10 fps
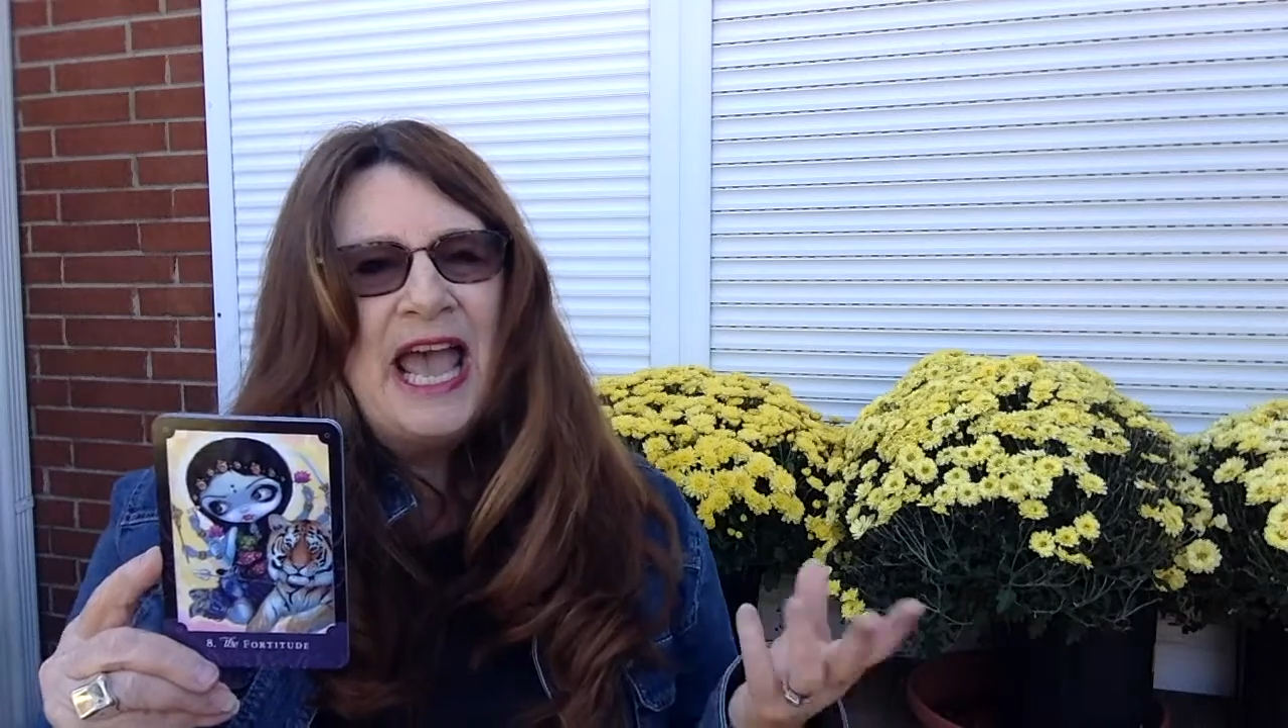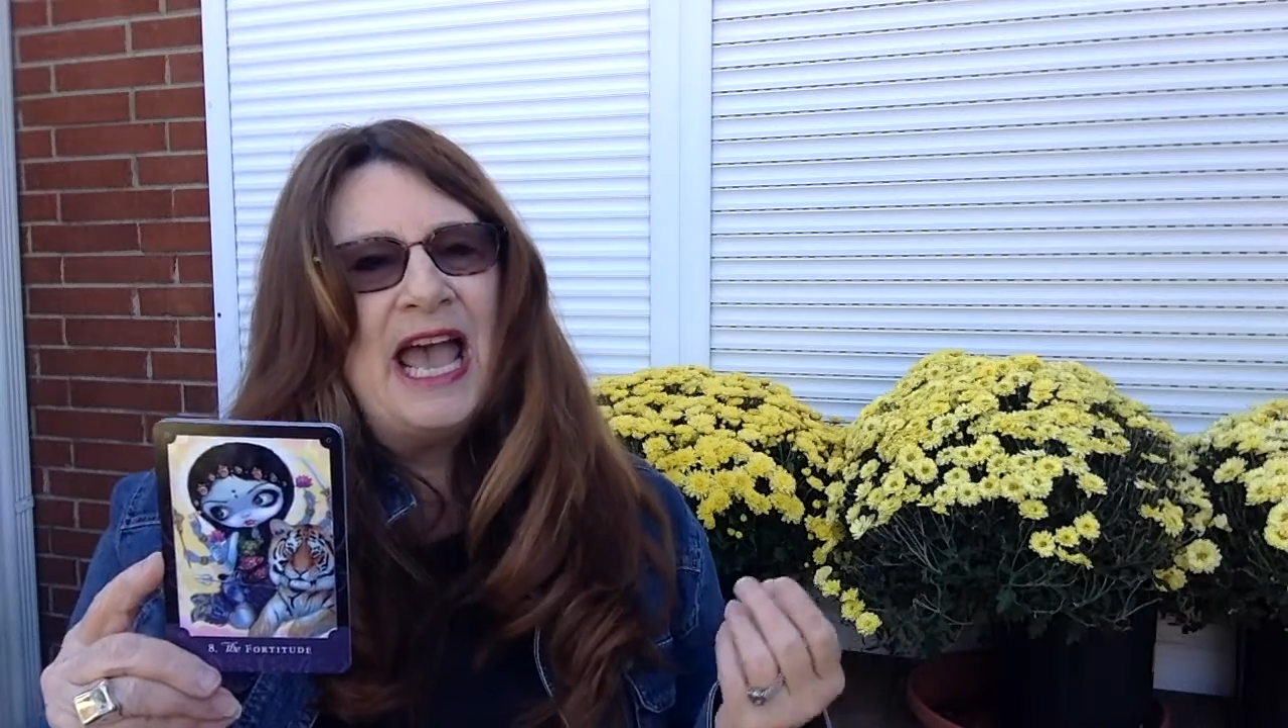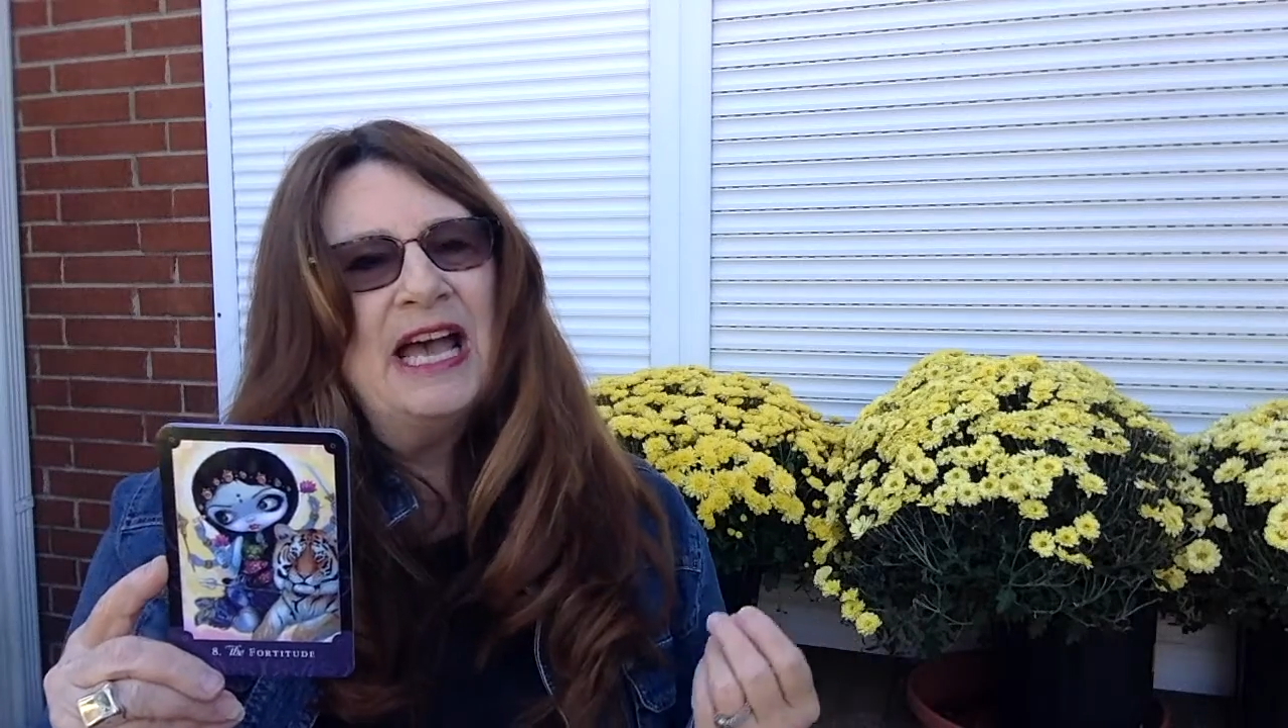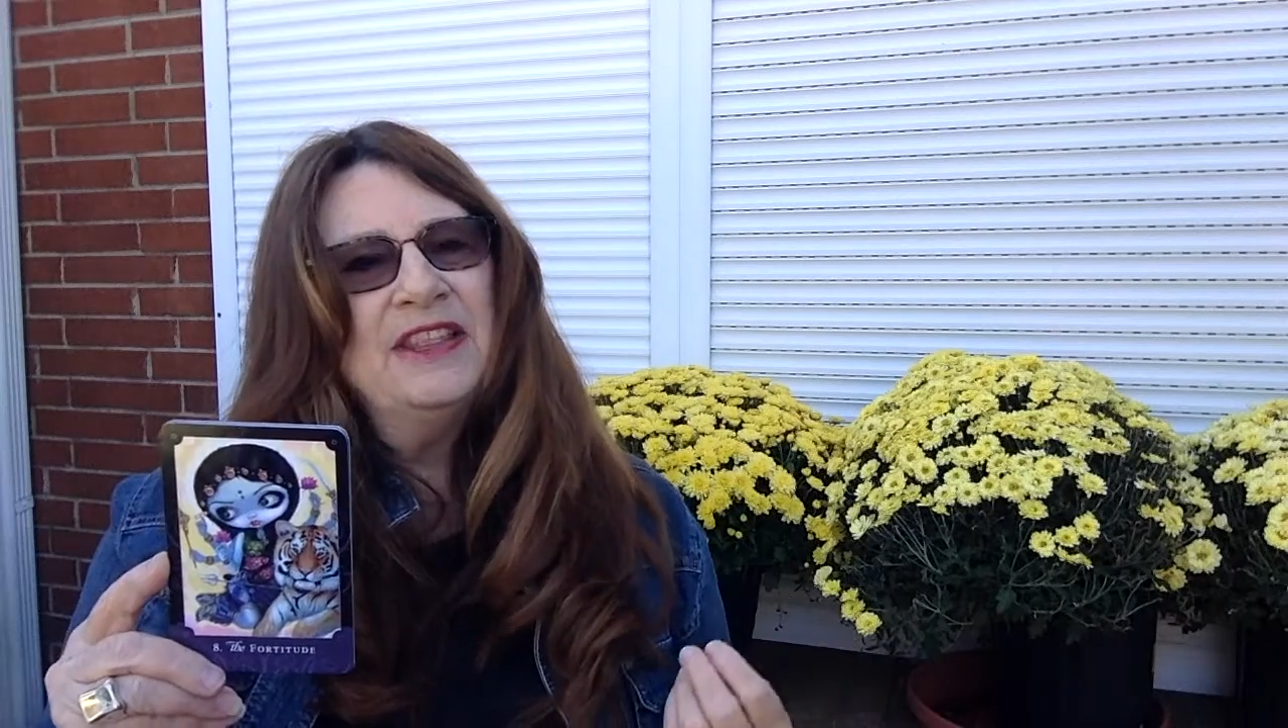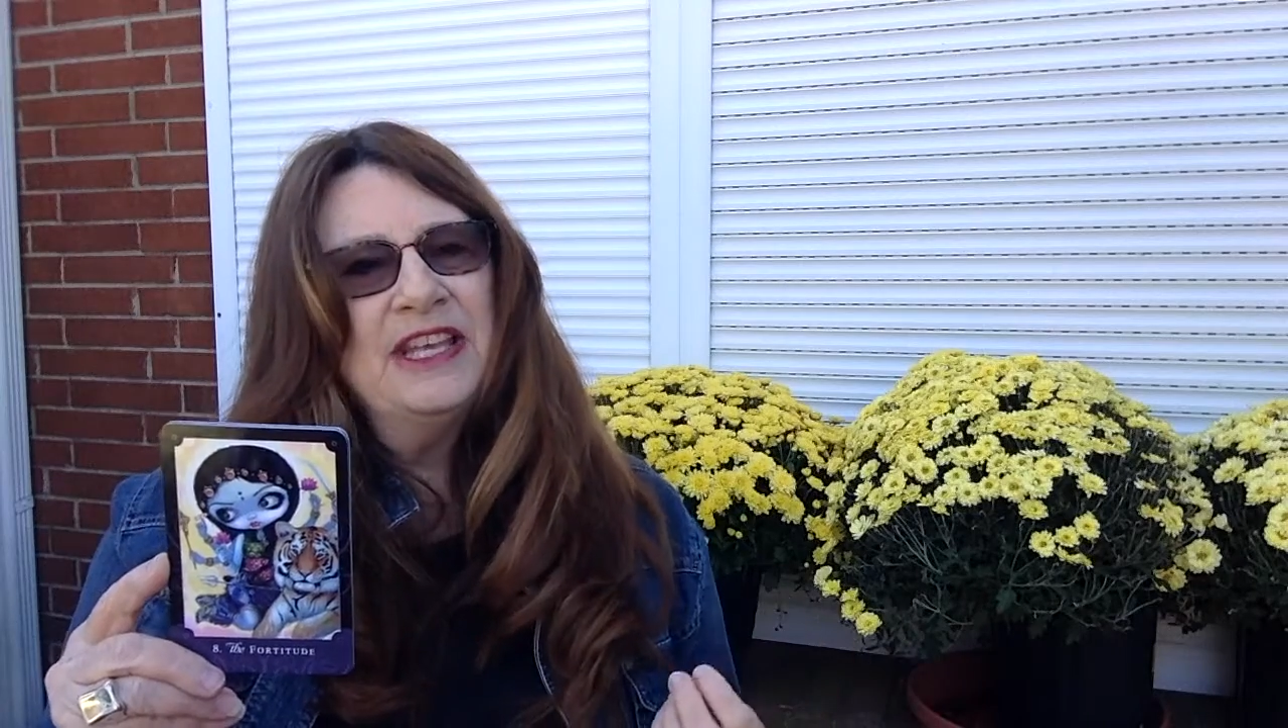
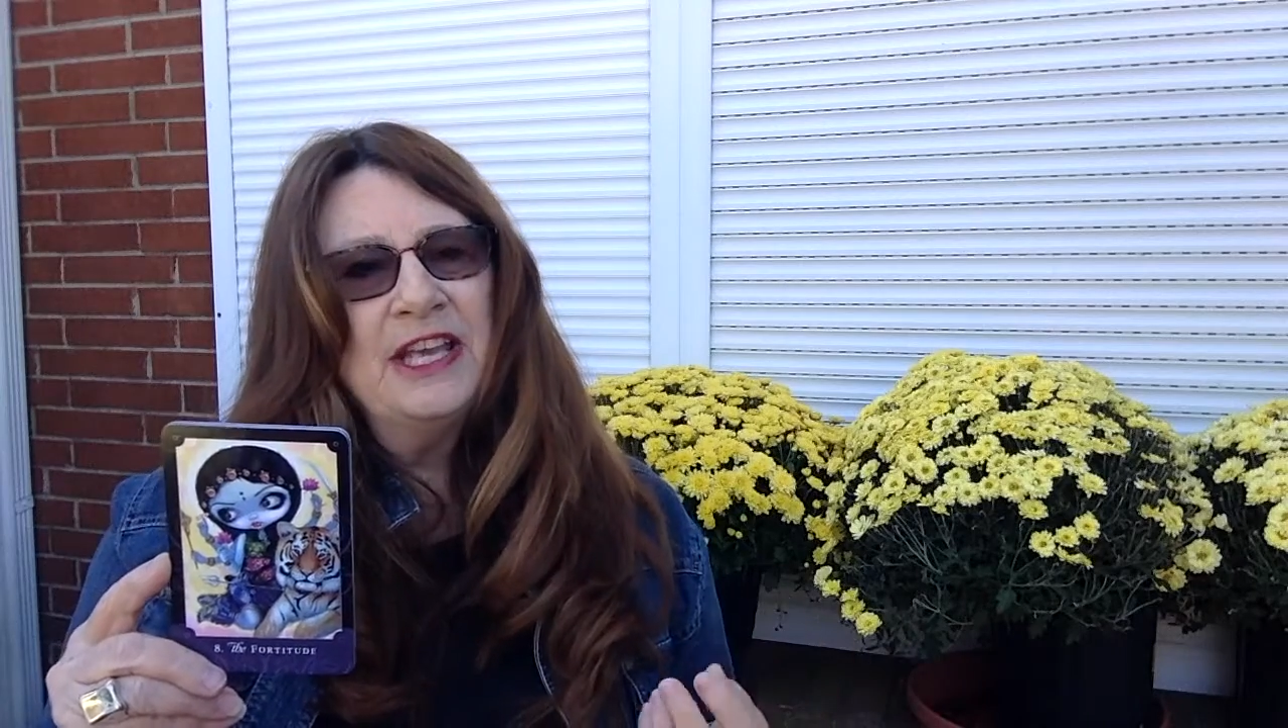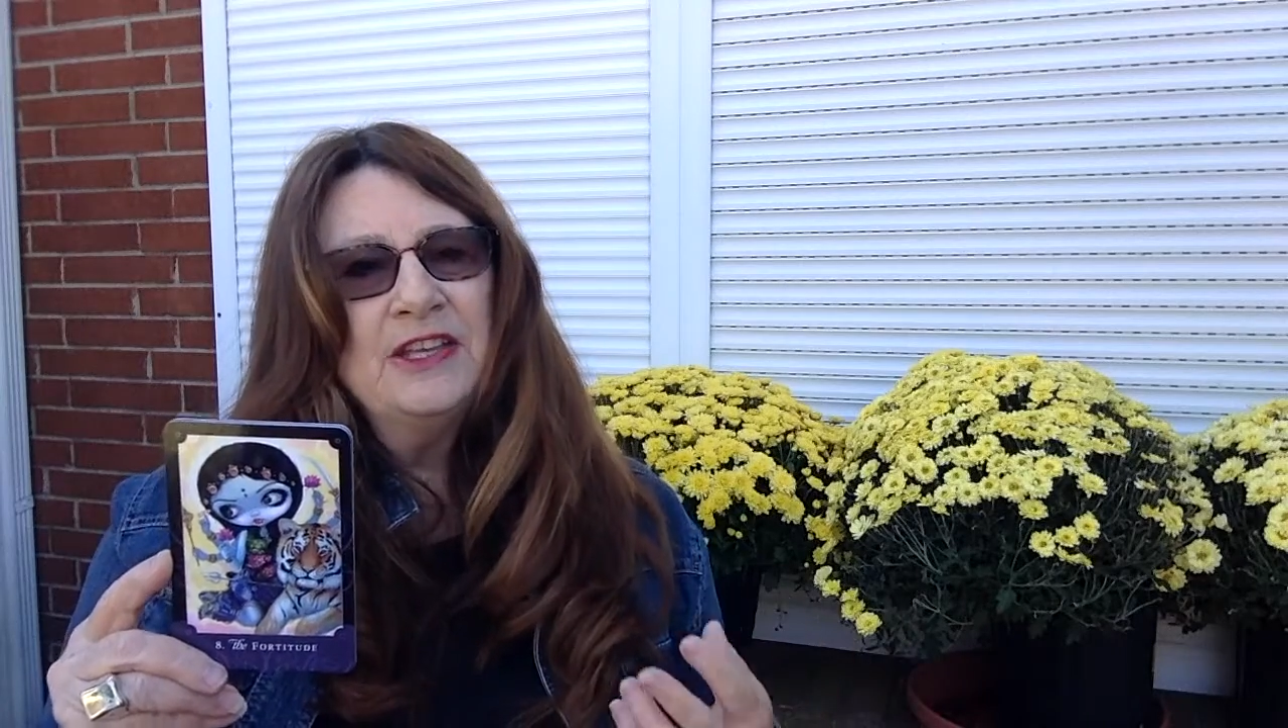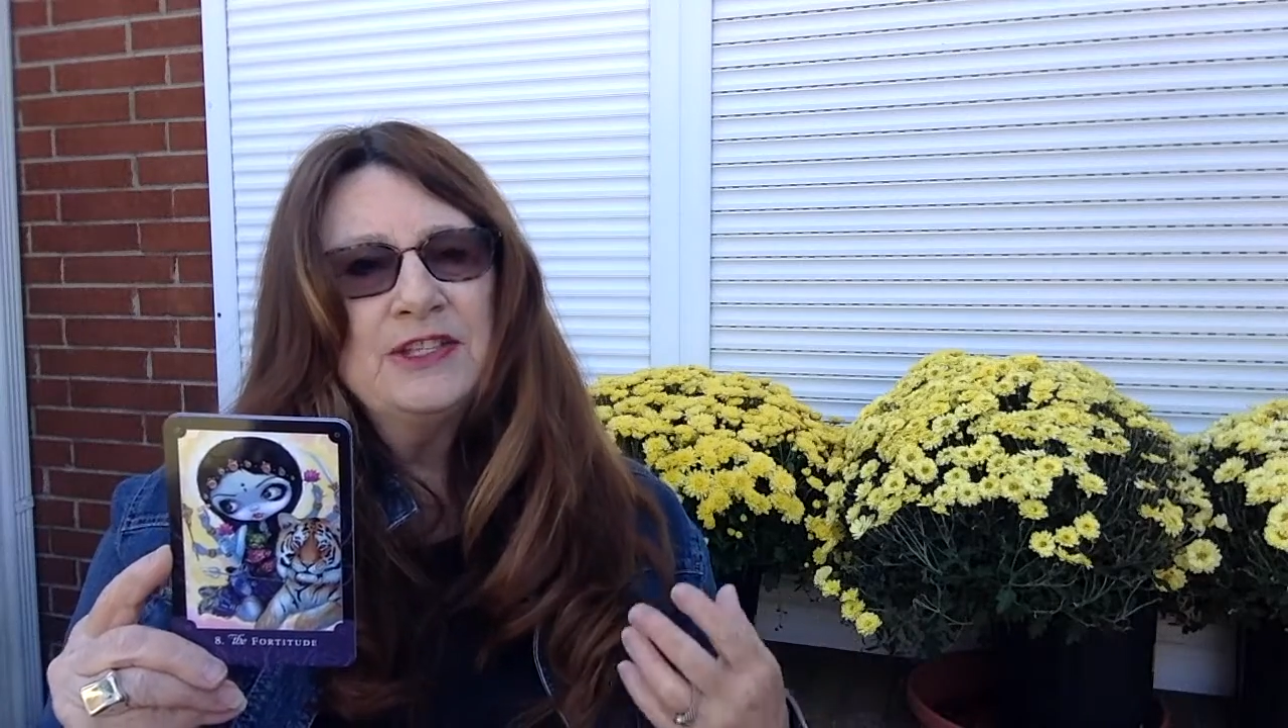and the